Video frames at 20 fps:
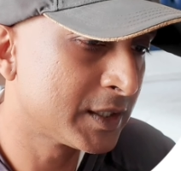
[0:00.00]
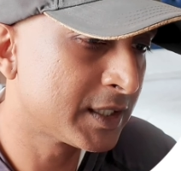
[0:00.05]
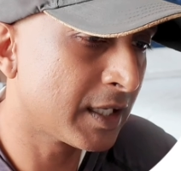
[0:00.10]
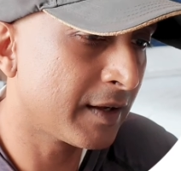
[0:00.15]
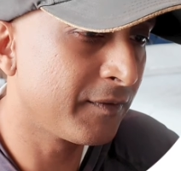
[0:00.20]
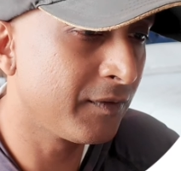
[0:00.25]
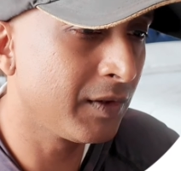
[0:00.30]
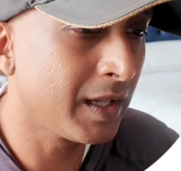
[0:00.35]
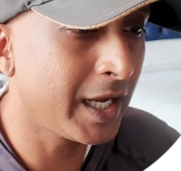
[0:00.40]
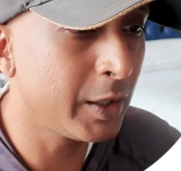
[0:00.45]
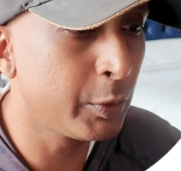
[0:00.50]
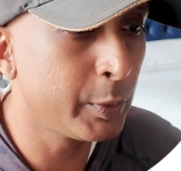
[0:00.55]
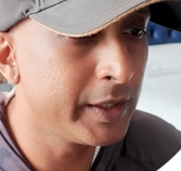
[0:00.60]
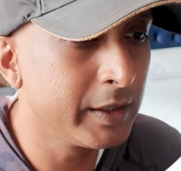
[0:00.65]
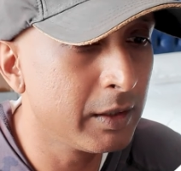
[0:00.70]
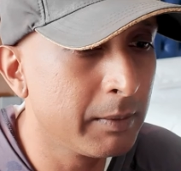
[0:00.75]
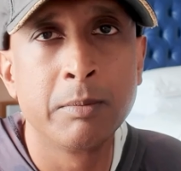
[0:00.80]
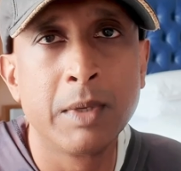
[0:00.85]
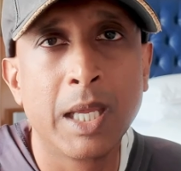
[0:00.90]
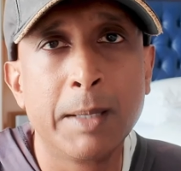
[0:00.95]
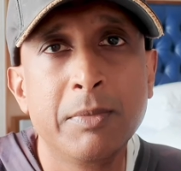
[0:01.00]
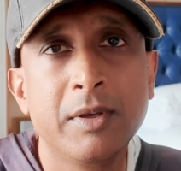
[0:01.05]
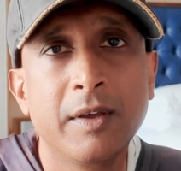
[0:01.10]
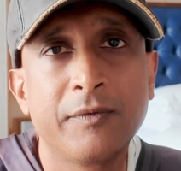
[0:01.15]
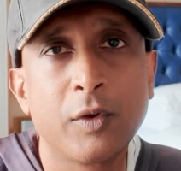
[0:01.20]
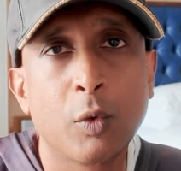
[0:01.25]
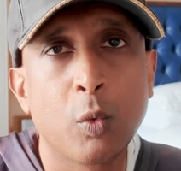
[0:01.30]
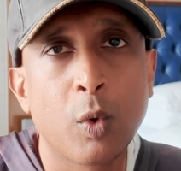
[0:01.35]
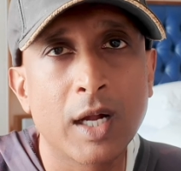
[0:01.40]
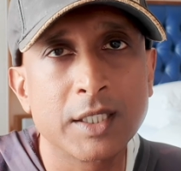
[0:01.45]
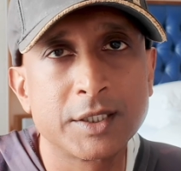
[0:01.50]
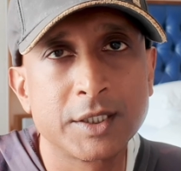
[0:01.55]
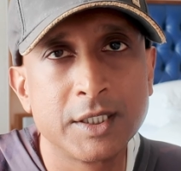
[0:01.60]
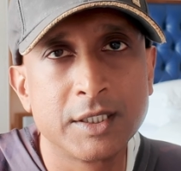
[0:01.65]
it's at Flywheel. Maybe if you watch